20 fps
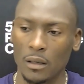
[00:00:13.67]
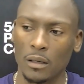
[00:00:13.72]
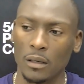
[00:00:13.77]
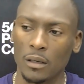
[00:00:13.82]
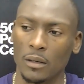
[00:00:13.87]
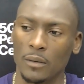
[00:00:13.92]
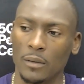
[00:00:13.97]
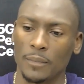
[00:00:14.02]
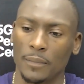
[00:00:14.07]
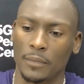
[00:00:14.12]
life?
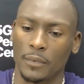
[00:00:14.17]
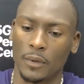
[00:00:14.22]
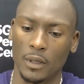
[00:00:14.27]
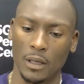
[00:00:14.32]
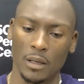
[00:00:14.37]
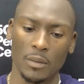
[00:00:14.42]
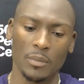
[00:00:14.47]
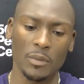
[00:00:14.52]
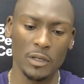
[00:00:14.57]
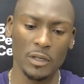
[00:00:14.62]
Uh,
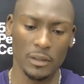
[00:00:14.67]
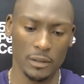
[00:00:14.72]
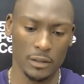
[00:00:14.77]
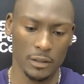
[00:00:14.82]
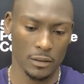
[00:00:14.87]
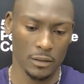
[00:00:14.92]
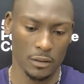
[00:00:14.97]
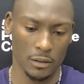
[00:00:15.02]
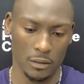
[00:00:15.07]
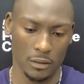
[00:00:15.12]
I mean, it's
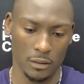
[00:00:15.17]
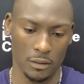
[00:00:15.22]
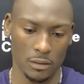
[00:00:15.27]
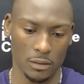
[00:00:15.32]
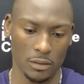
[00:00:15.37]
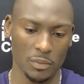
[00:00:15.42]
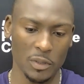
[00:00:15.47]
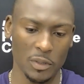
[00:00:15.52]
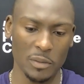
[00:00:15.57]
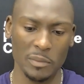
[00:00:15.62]

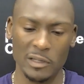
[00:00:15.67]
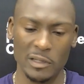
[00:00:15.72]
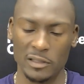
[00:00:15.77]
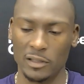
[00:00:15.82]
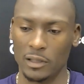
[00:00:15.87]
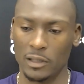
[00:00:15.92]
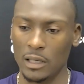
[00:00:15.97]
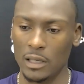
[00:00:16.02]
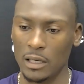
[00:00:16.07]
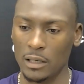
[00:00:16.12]
to me it means a
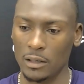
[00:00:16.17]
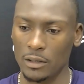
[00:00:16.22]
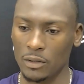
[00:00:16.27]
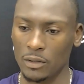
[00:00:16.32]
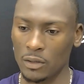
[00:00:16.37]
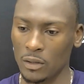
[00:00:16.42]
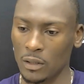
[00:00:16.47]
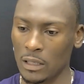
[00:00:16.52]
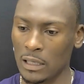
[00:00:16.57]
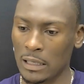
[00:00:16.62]
lot, you
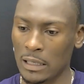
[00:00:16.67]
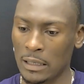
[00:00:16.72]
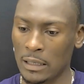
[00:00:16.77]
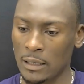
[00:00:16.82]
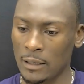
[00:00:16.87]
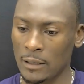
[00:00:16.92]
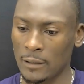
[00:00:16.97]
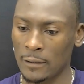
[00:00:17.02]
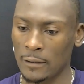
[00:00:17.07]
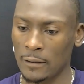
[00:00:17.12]
know.
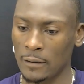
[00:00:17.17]
Uh,